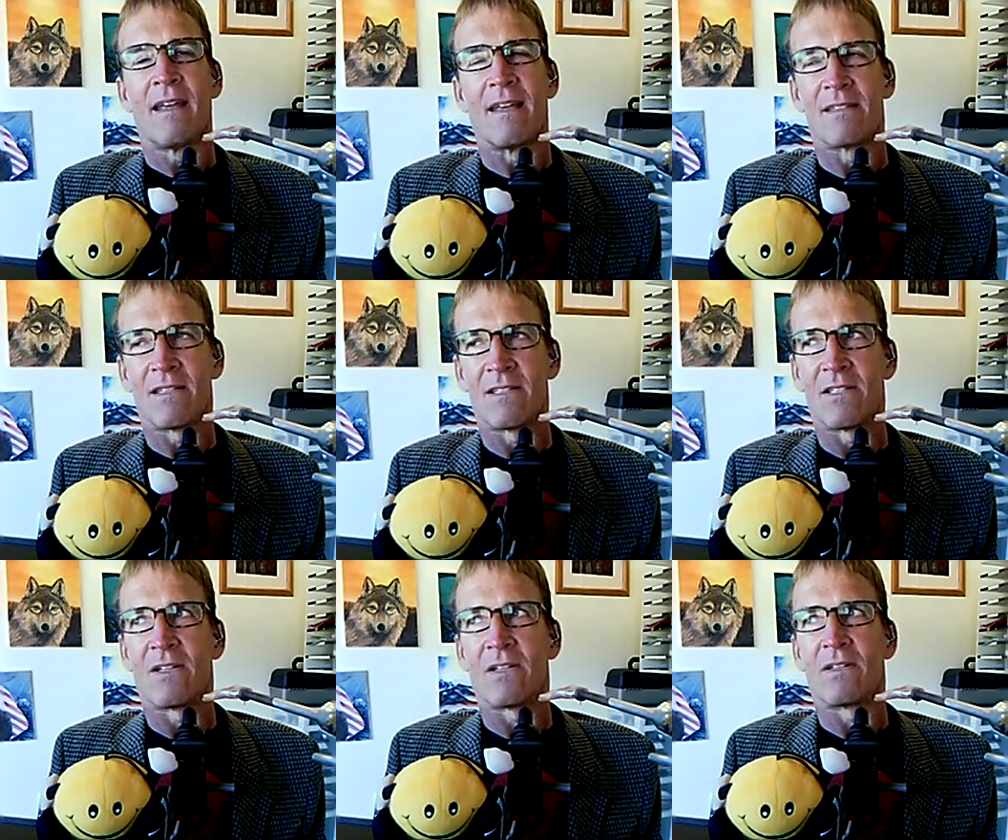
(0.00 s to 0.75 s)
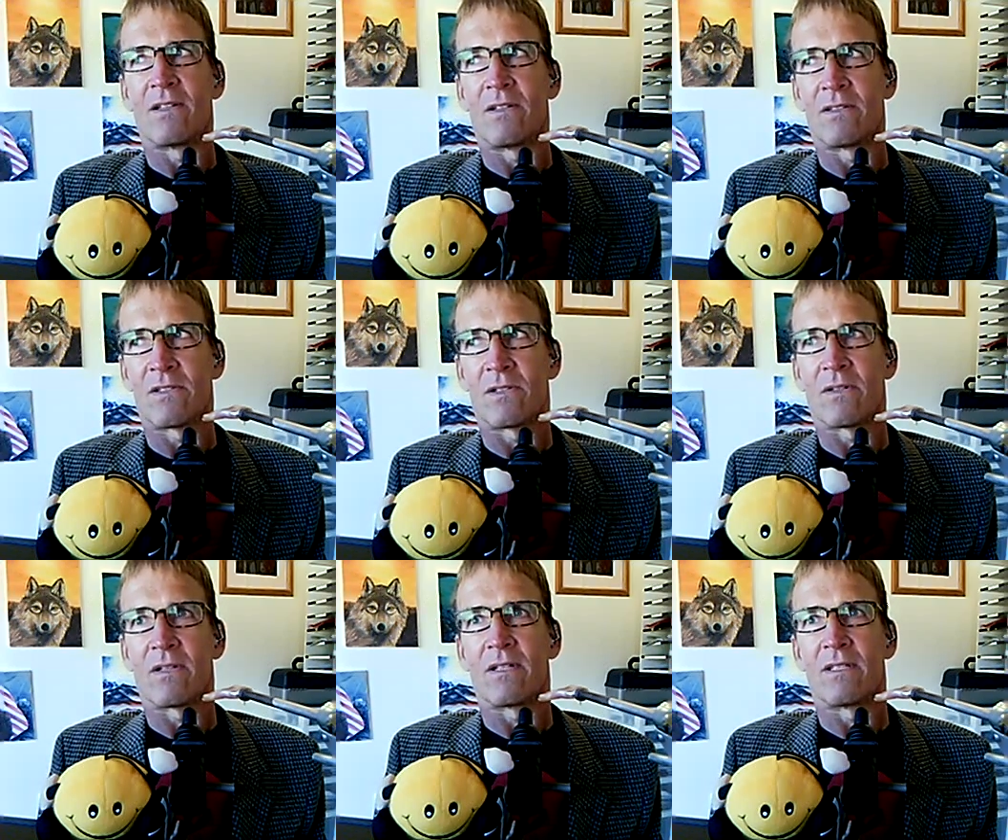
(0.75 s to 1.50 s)
He said, your
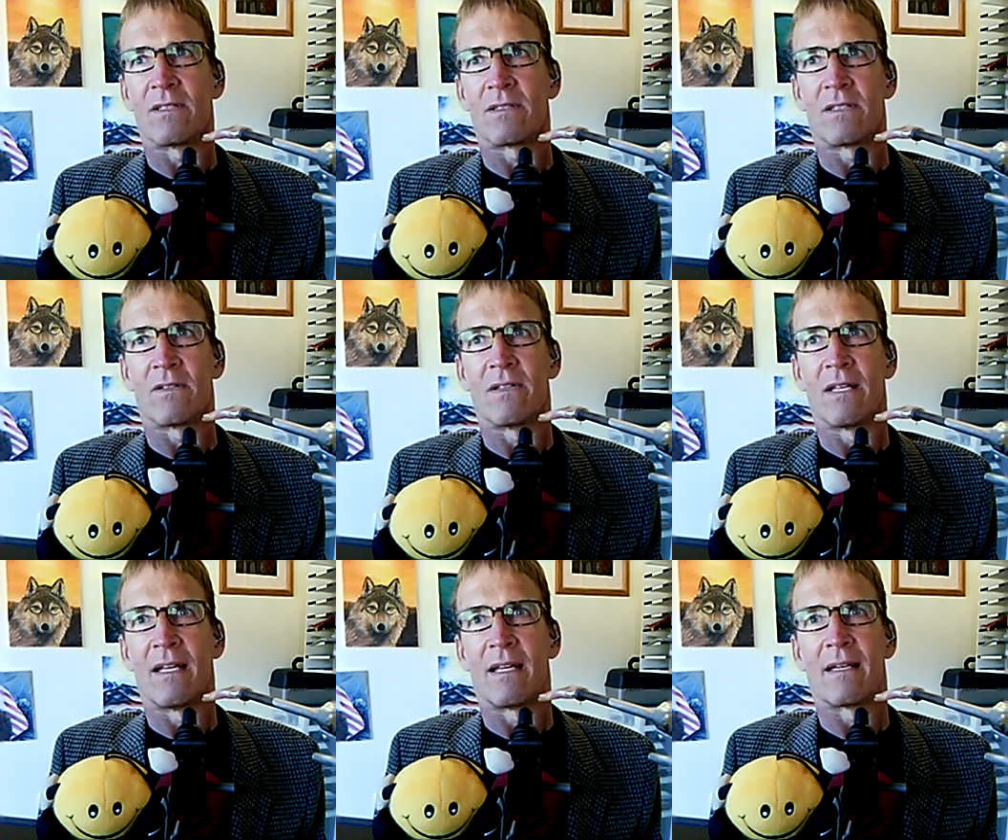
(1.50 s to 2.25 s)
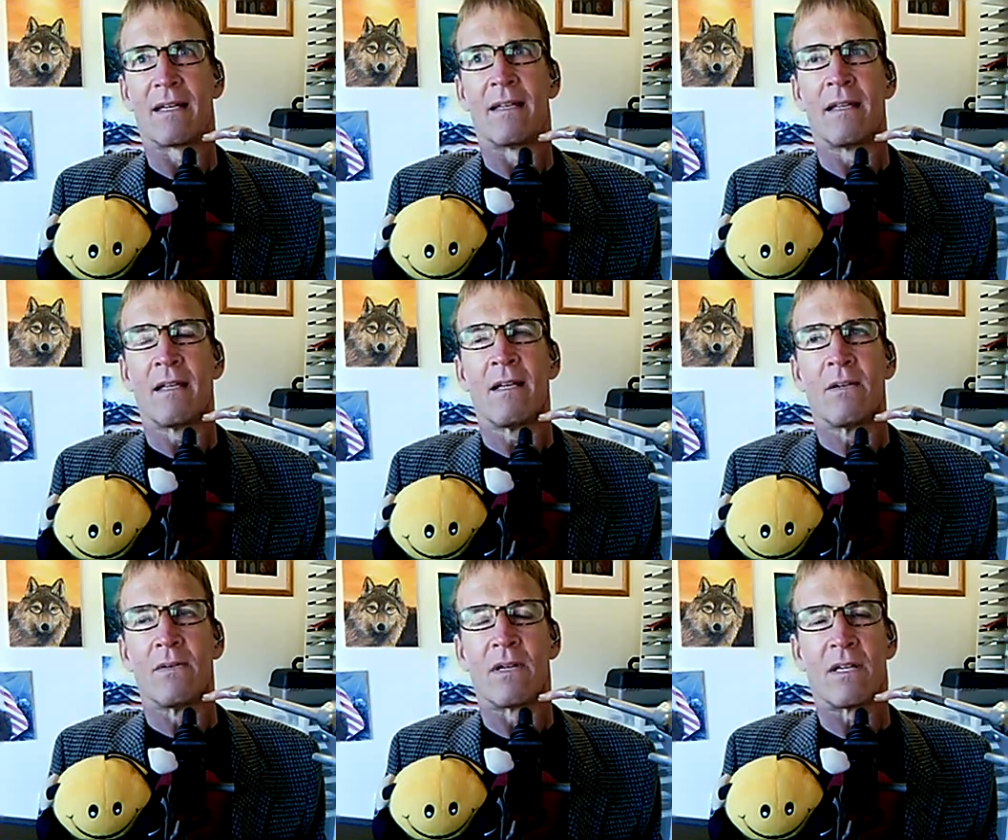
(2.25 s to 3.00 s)
story is unique, and
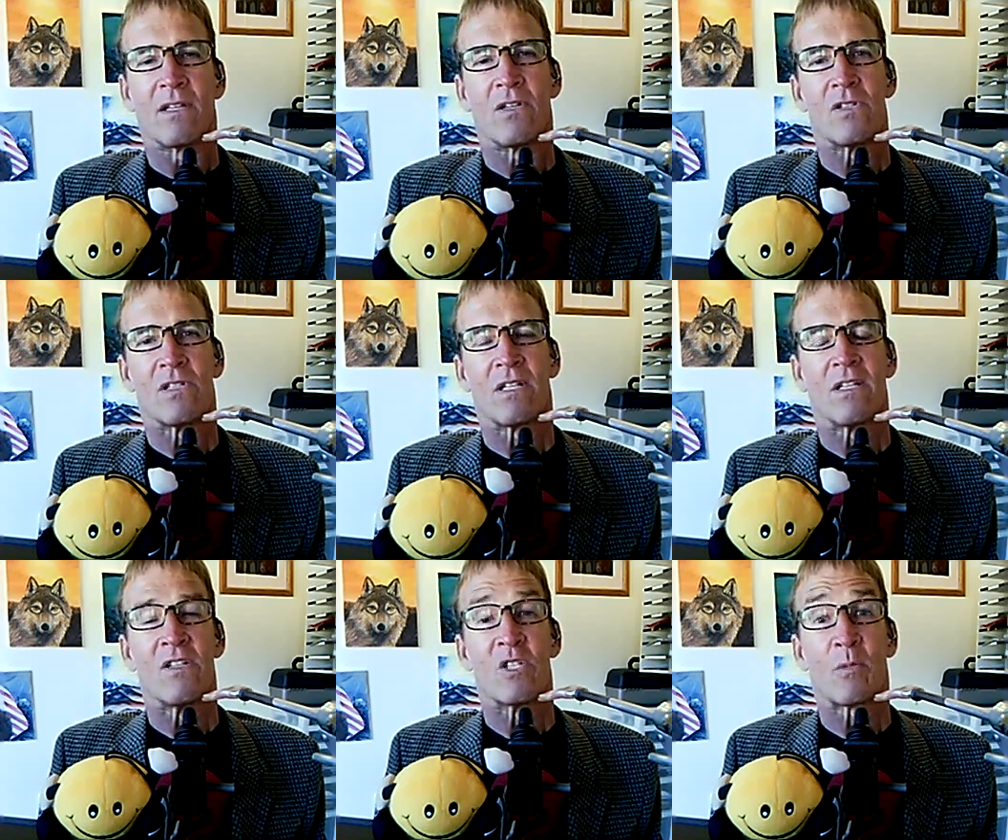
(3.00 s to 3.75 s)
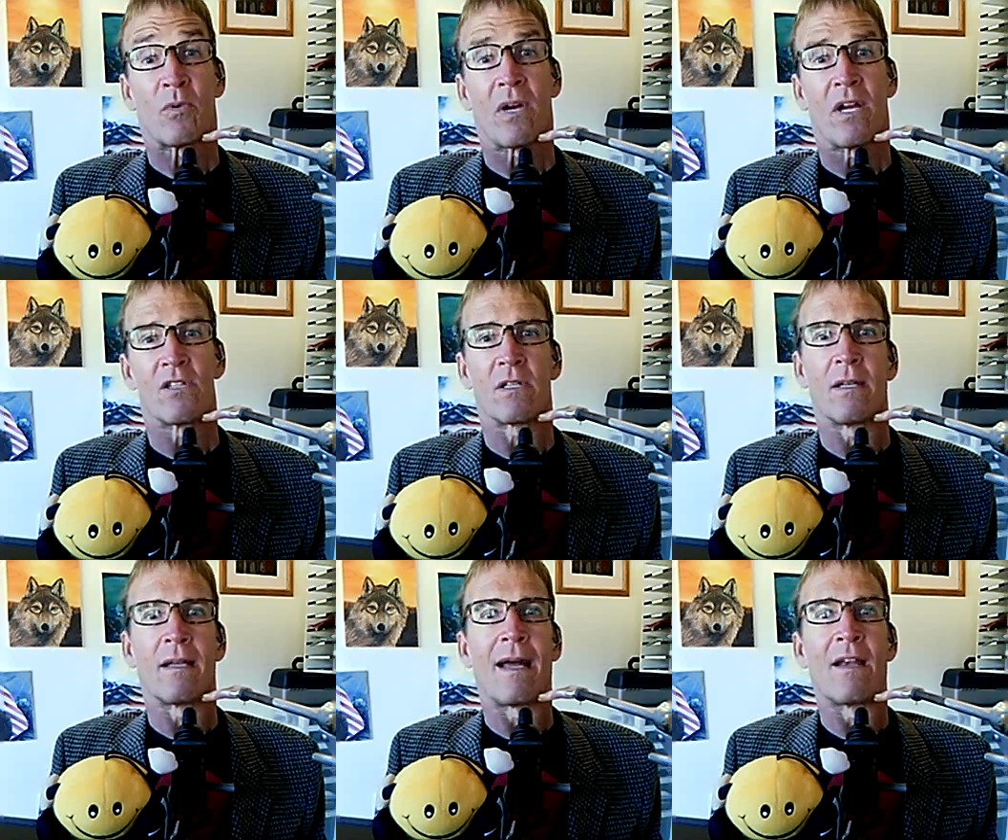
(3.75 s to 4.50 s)
we could use a little
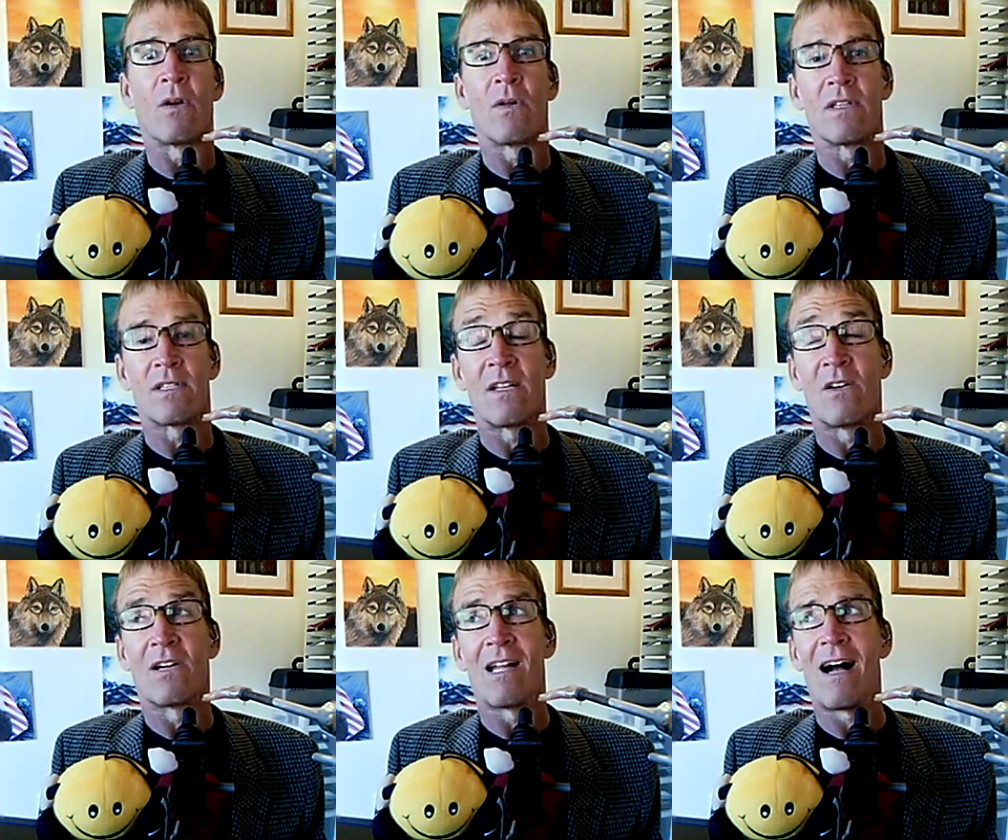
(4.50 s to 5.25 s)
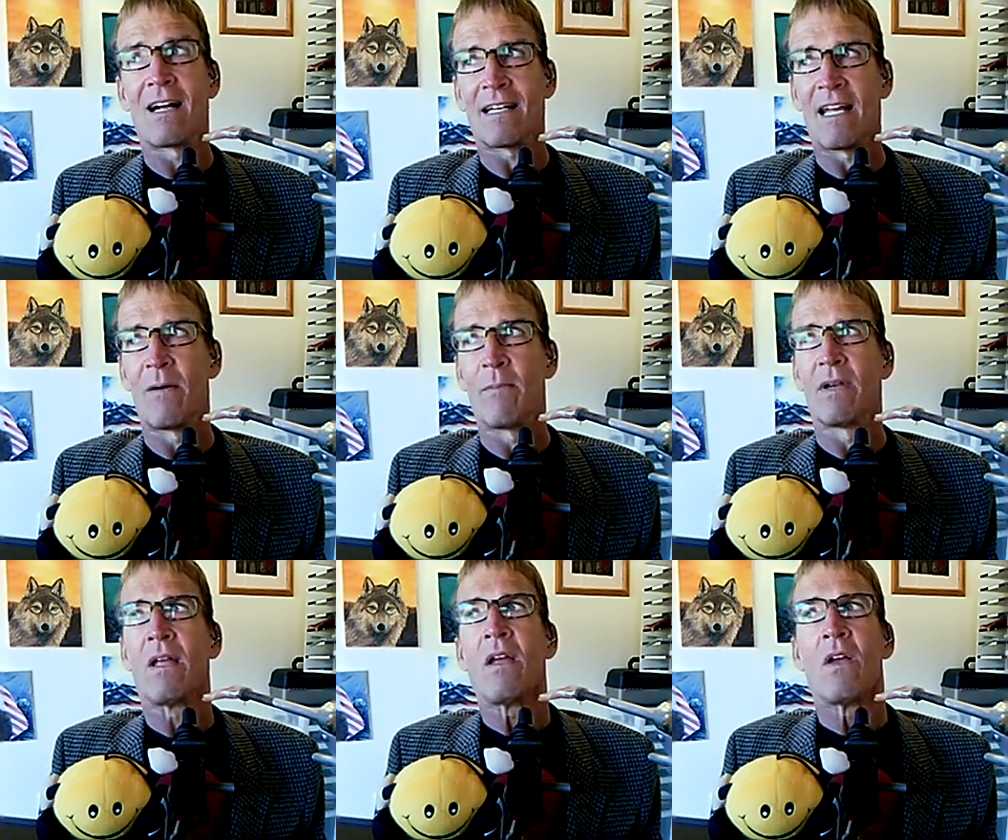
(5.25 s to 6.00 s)
inspiration. I know it's under lockdown,
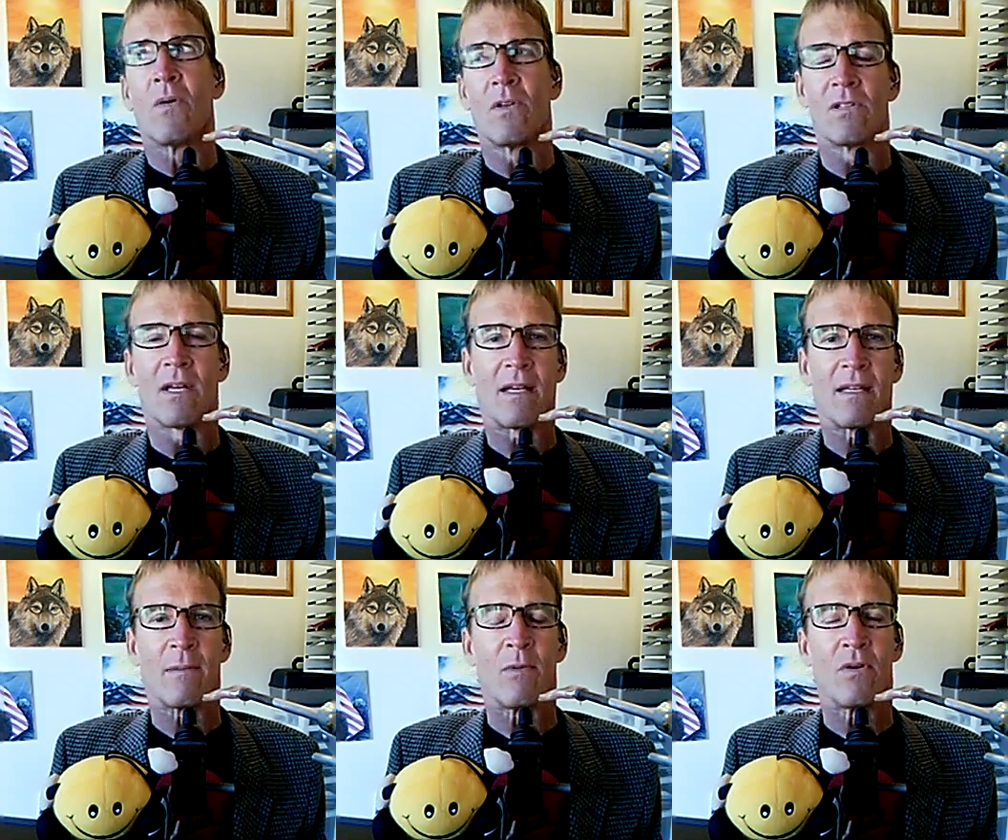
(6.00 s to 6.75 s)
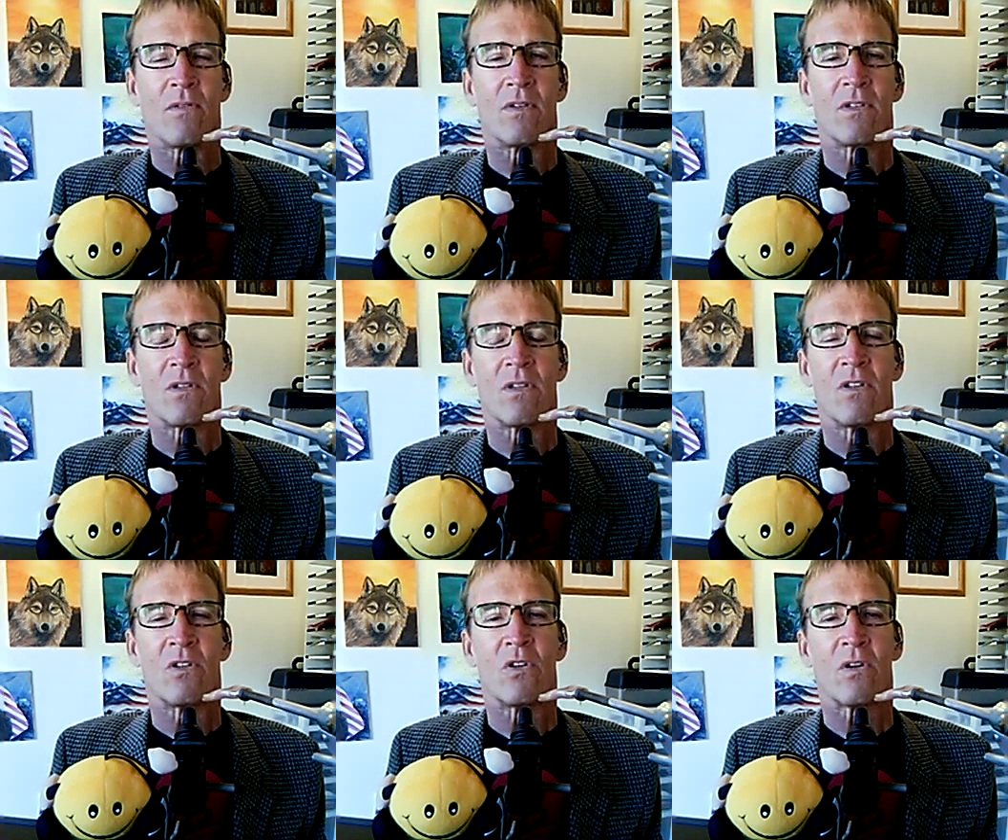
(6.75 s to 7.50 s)
but would you like to come over to the
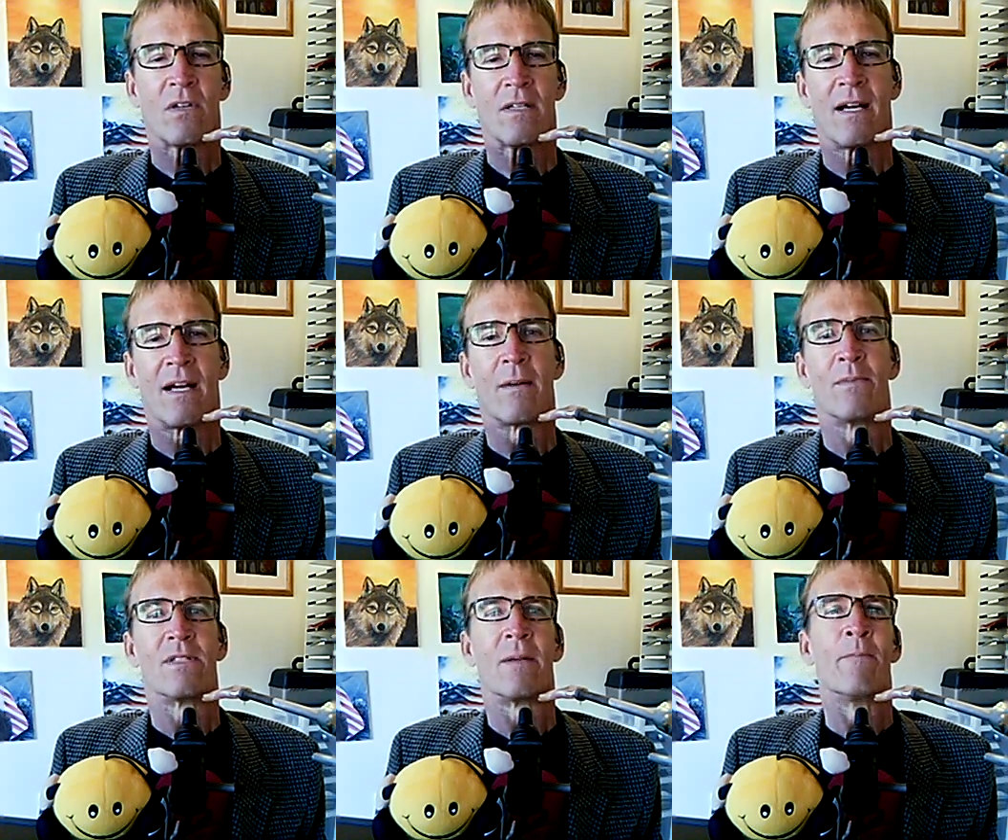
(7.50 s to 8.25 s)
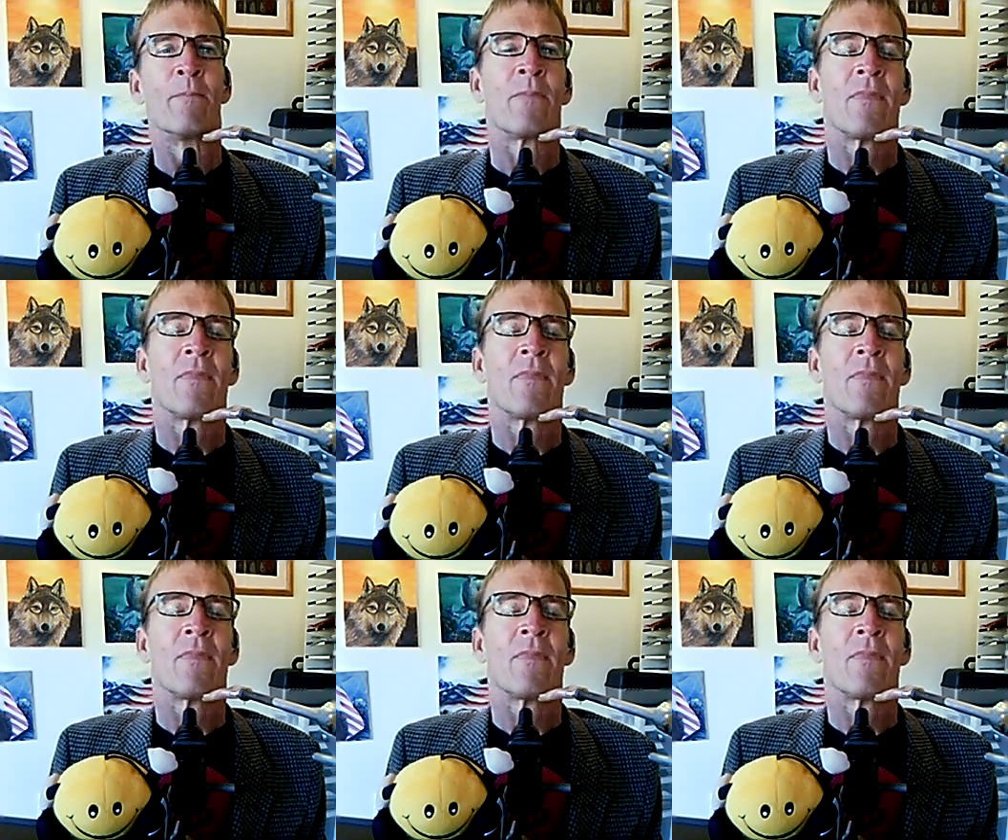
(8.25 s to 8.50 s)
New York Times and